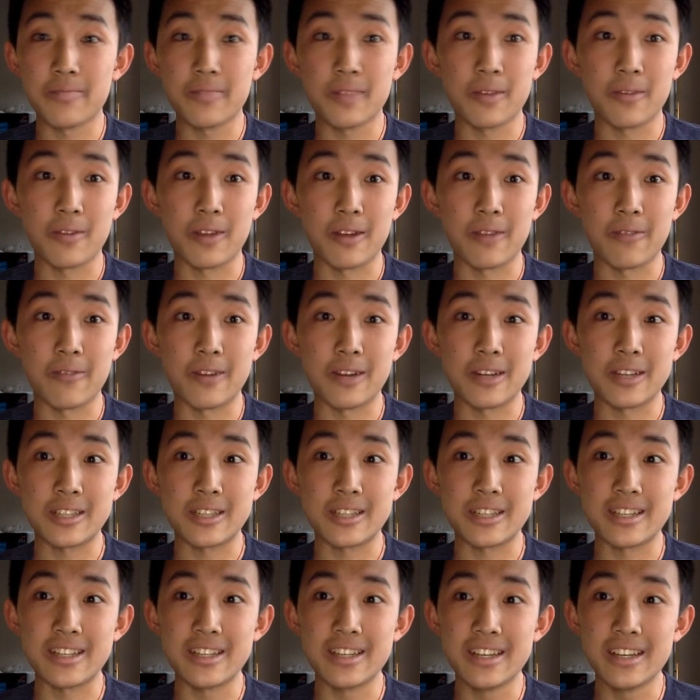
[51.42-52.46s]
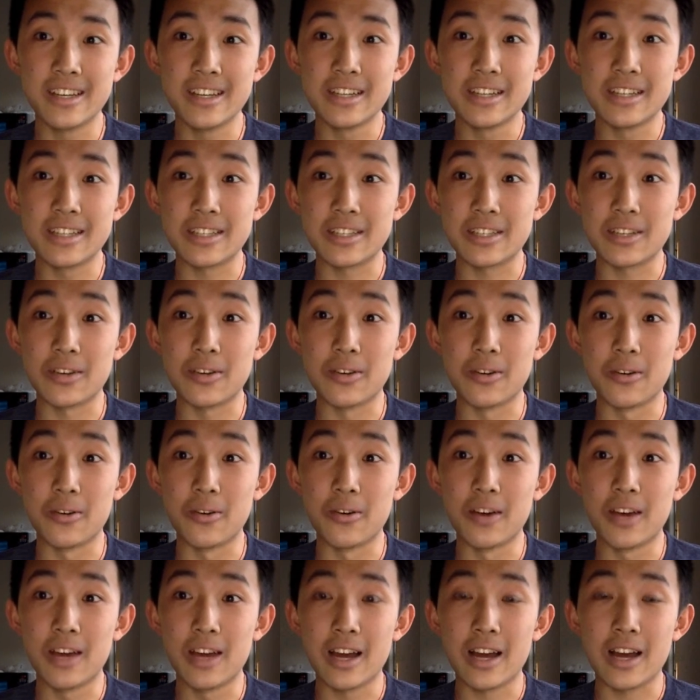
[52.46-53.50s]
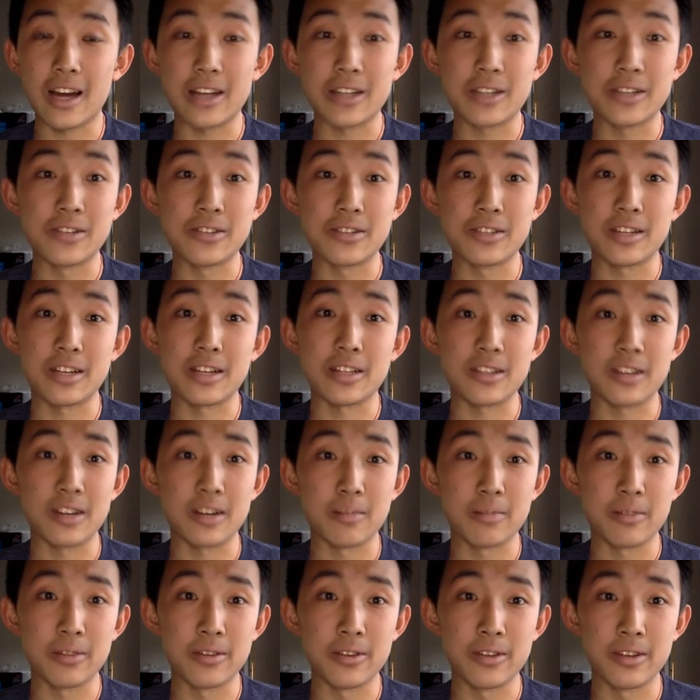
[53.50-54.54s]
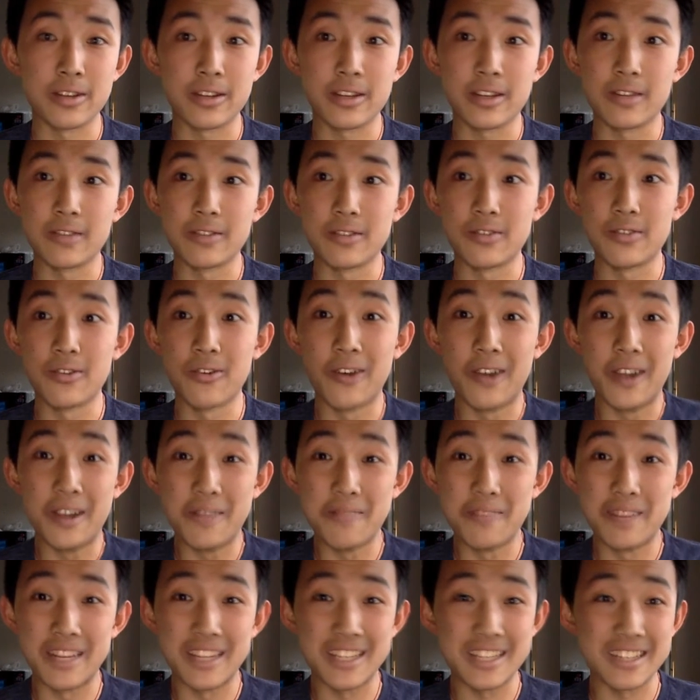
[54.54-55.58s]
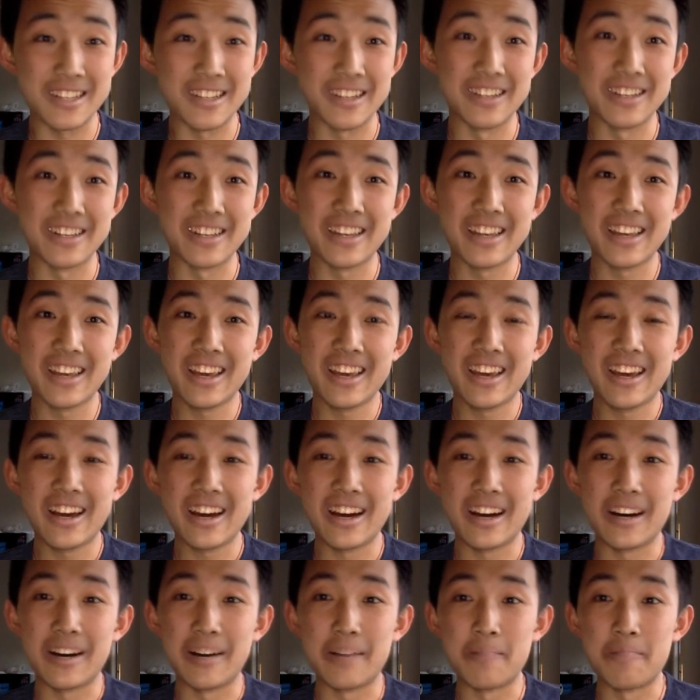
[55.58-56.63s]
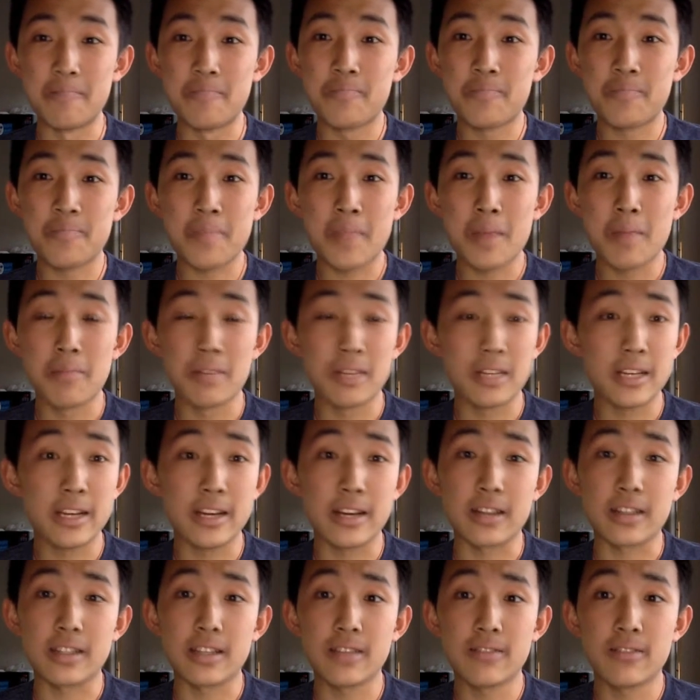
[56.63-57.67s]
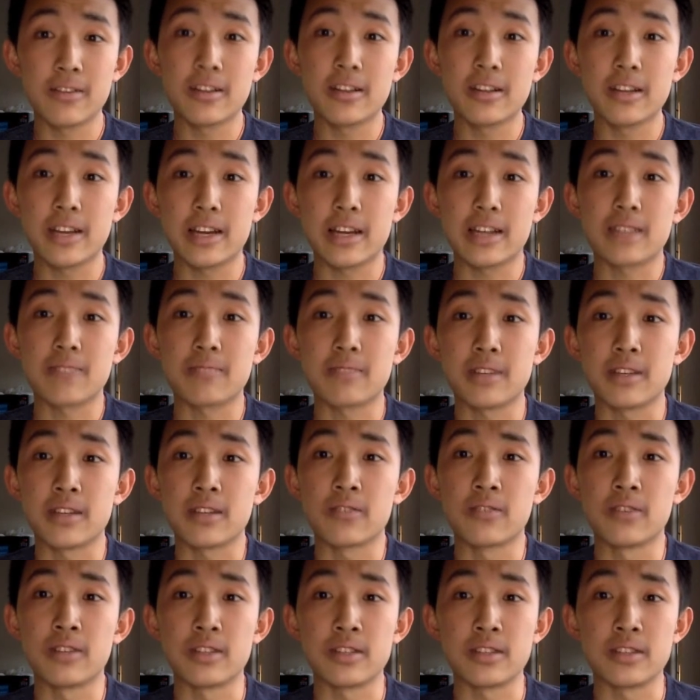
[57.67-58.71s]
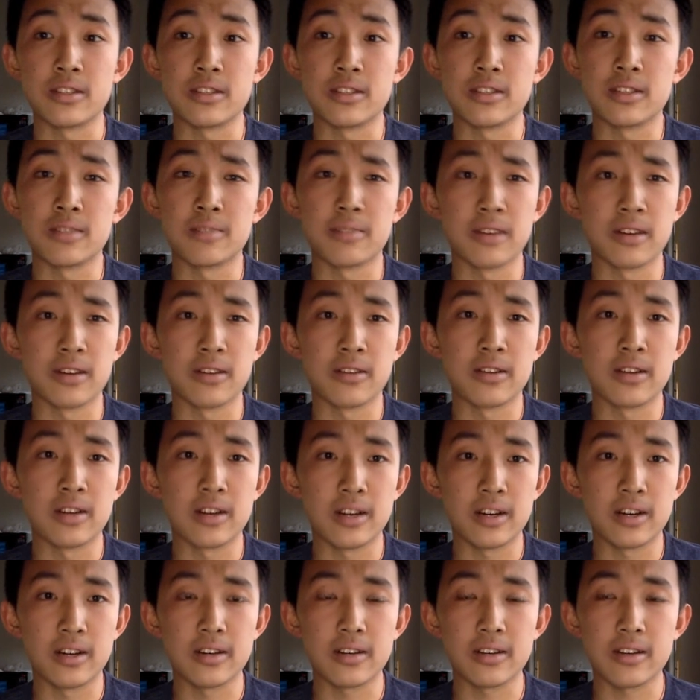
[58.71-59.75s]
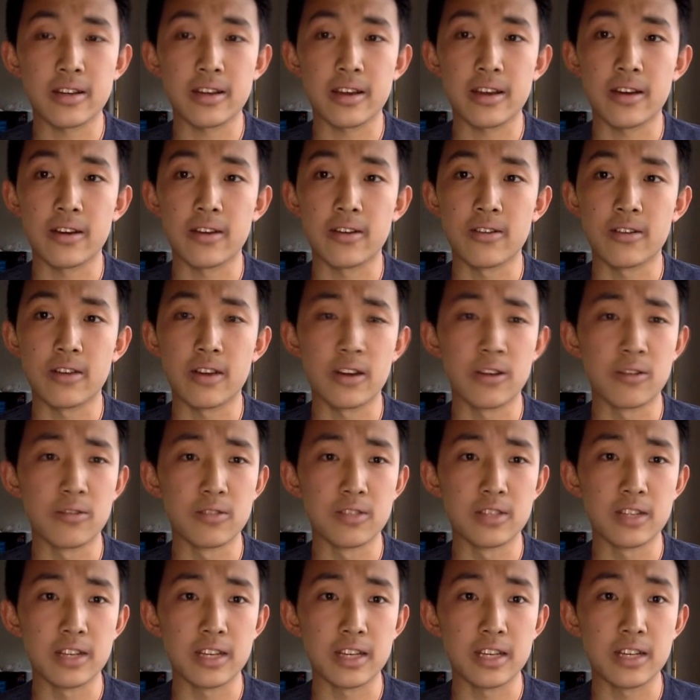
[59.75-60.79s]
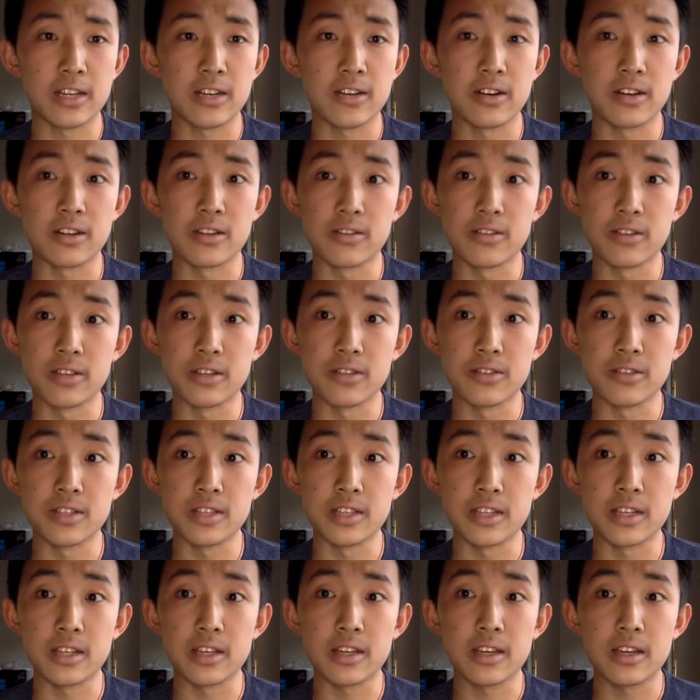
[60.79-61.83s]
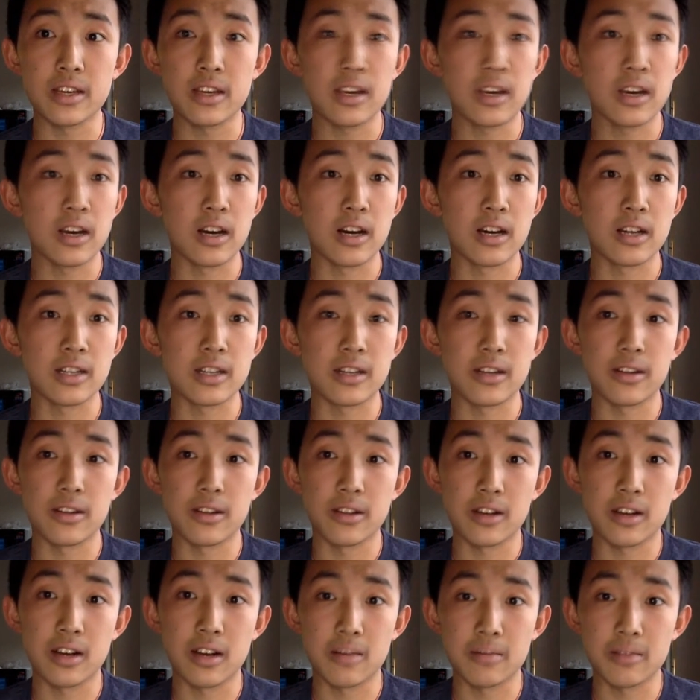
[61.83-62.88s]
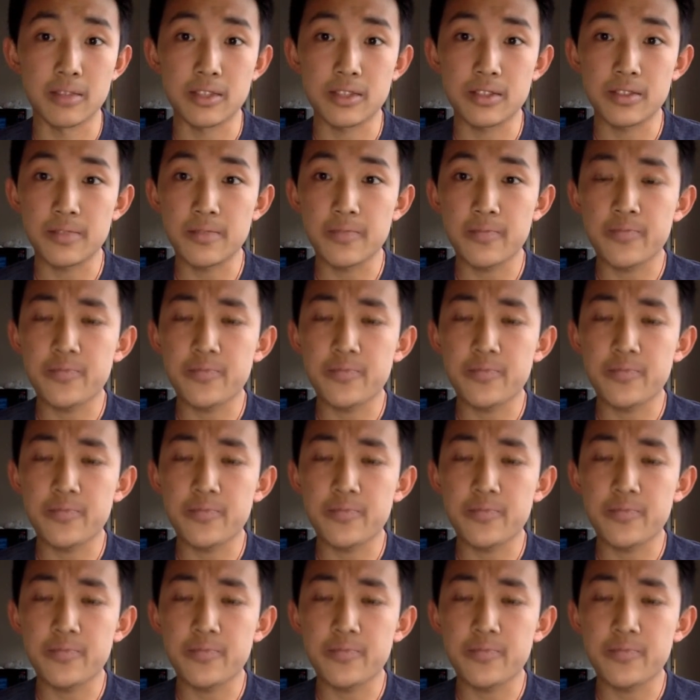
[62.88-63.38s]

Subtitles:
when I watched it. So I chose not to upload it. It was 40 minutes long. Um, but yeah, definitely ask me any questions about how it was like here at UIUC down in the comments.